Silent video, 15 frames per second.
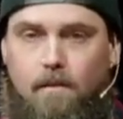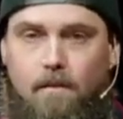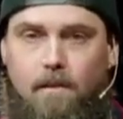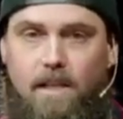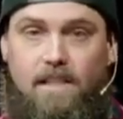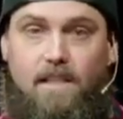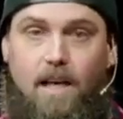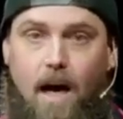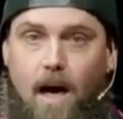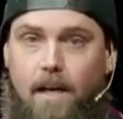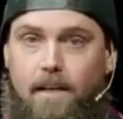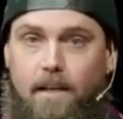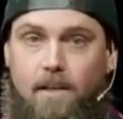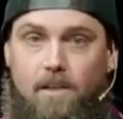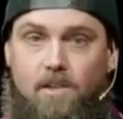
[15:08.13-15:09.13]
Is God
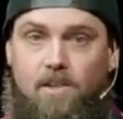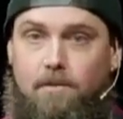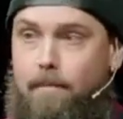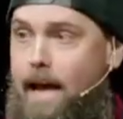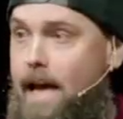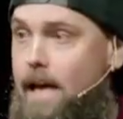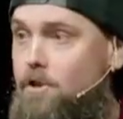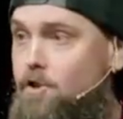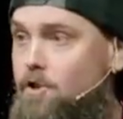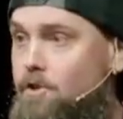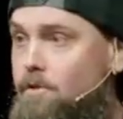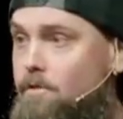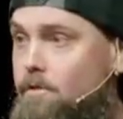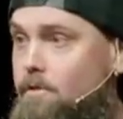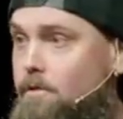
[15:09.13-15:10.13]
going to smash
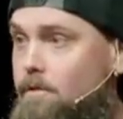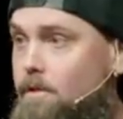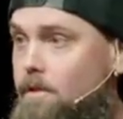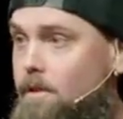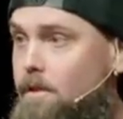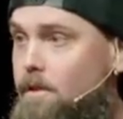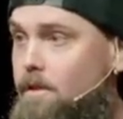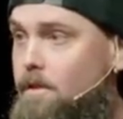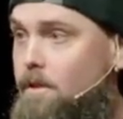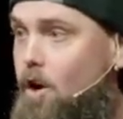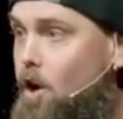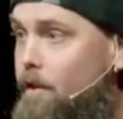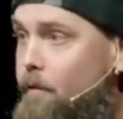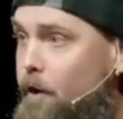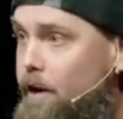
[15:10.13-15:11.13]
all
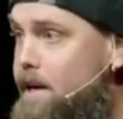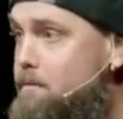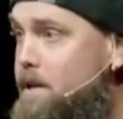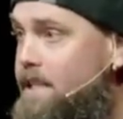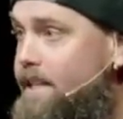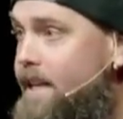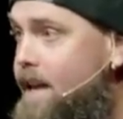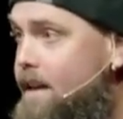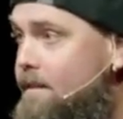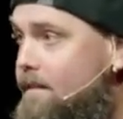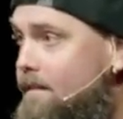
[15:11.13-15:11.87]
of our enemies again?